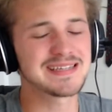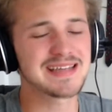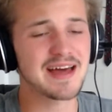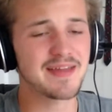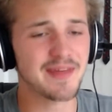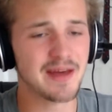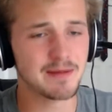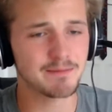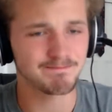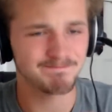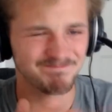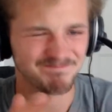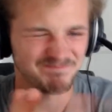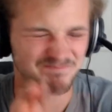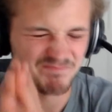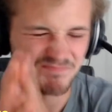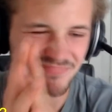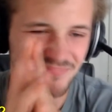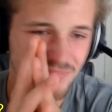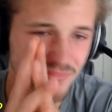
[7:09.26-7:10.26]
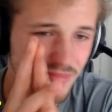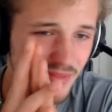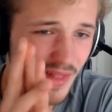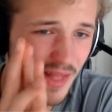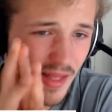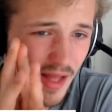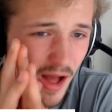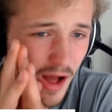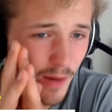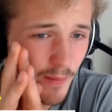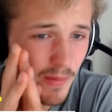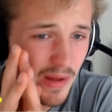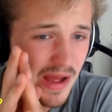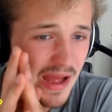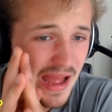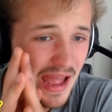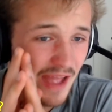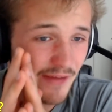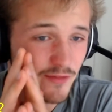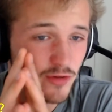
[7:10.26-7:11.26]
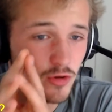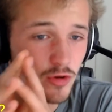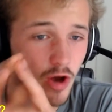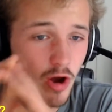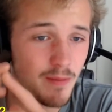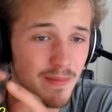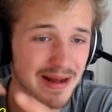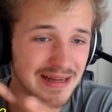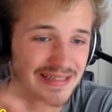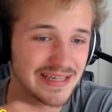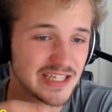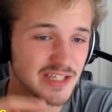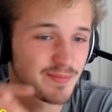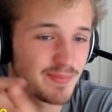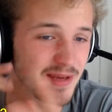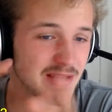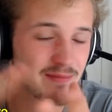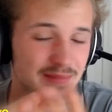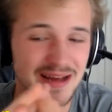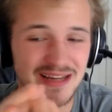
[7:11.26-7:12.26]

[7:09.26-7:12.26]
that if you go max HP,